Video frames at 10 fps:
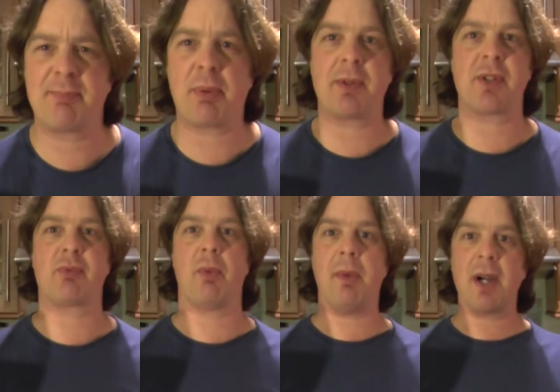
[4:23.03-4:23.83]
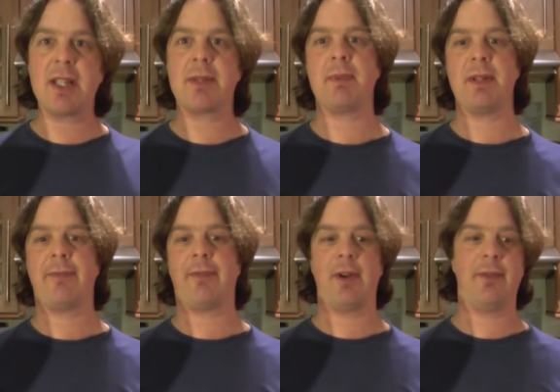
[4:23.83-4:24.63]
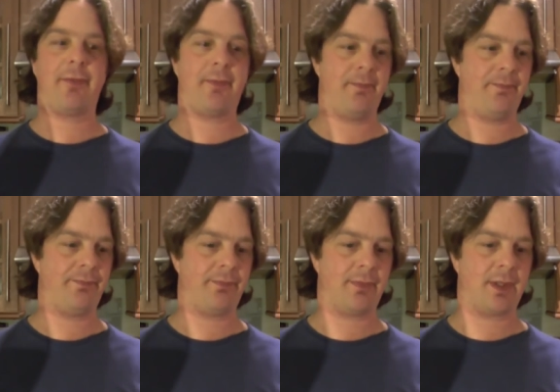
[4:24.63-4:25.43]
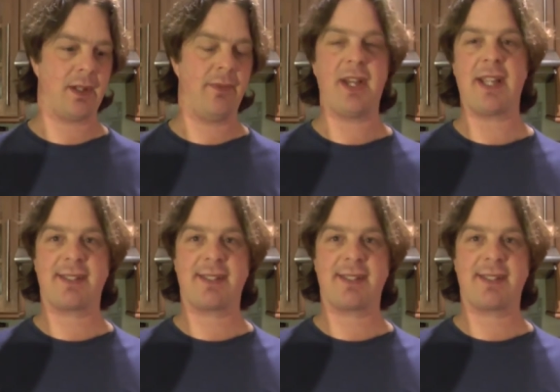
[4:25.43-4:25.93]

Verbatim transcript: It probably just reminds me of, of, of that